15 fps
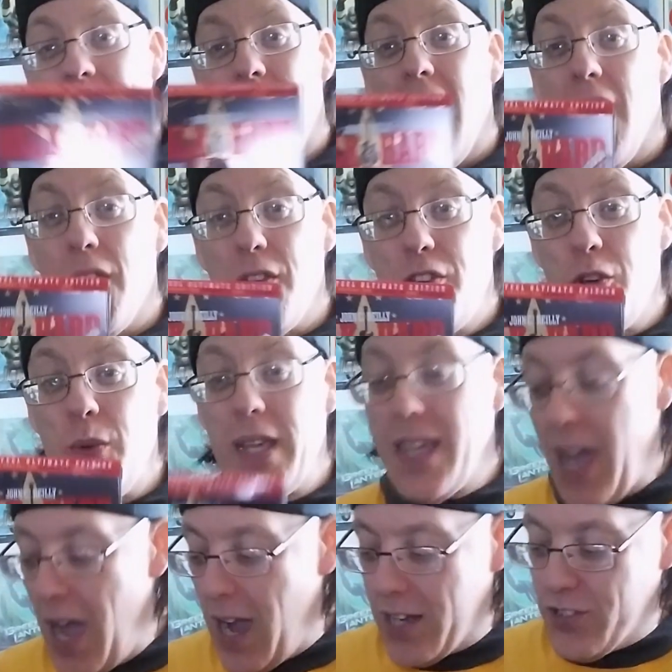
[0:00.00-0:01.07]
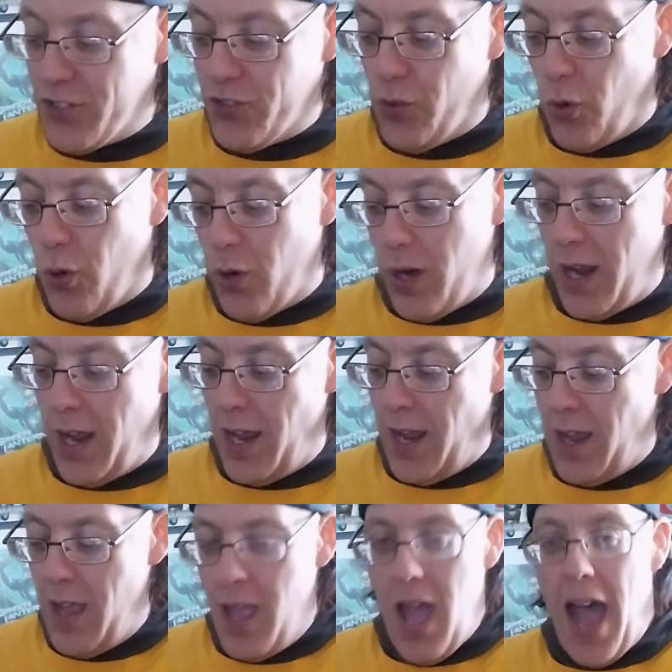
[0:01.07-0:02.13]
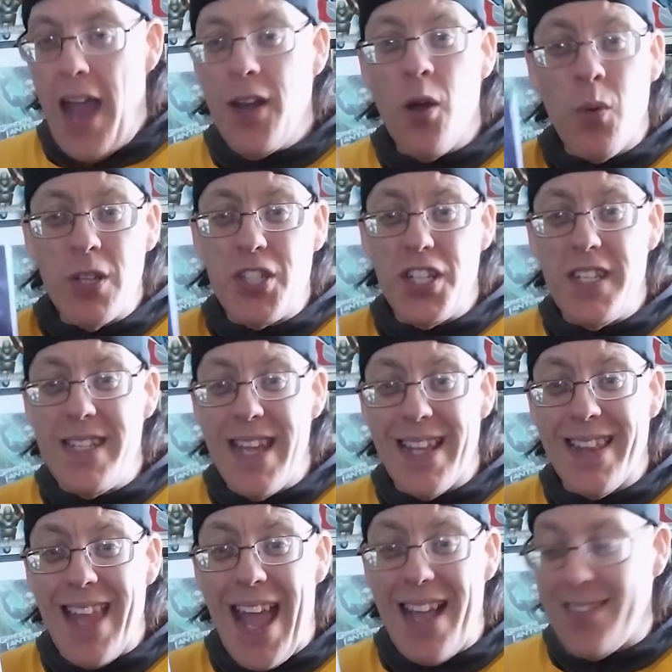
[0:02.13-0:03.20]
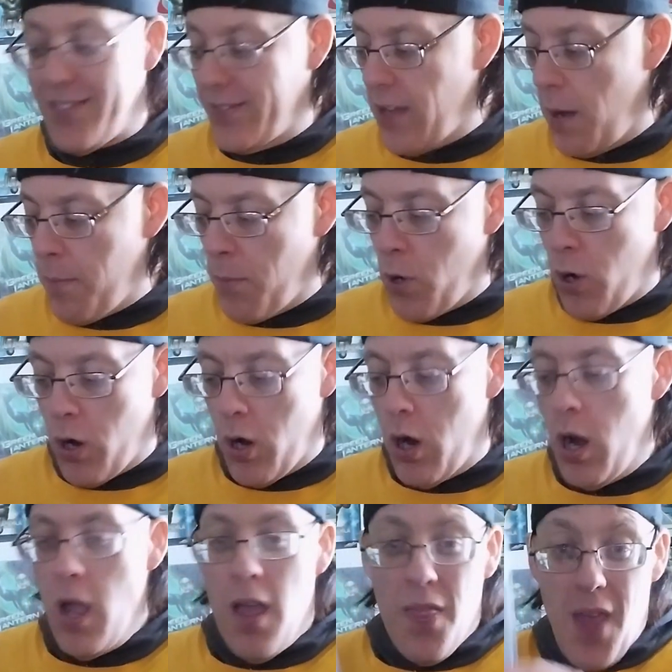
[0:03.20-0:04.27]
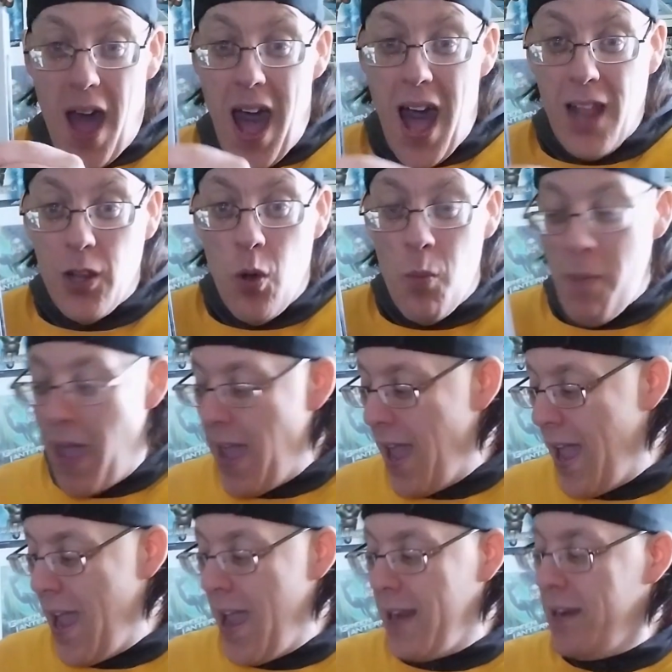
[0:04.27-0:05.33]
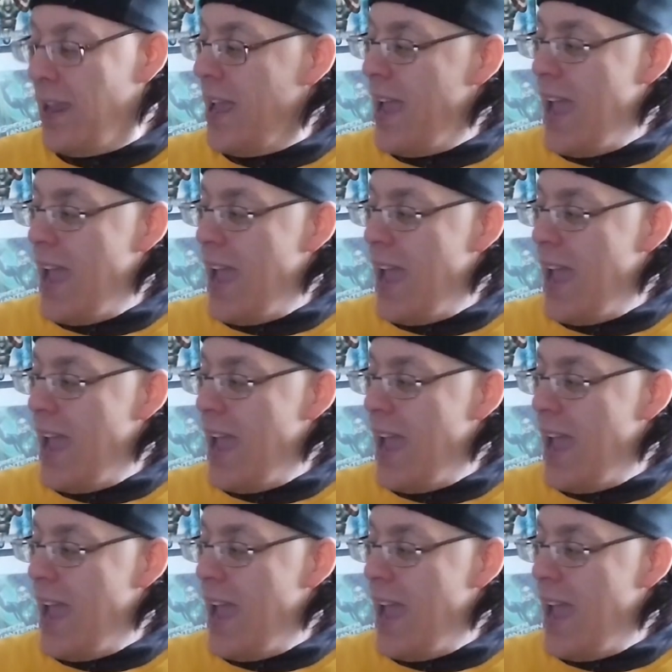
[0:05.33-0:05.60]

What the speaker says: the Dewey Cox story, I Know What You Did Last Summer, The Hollow Man,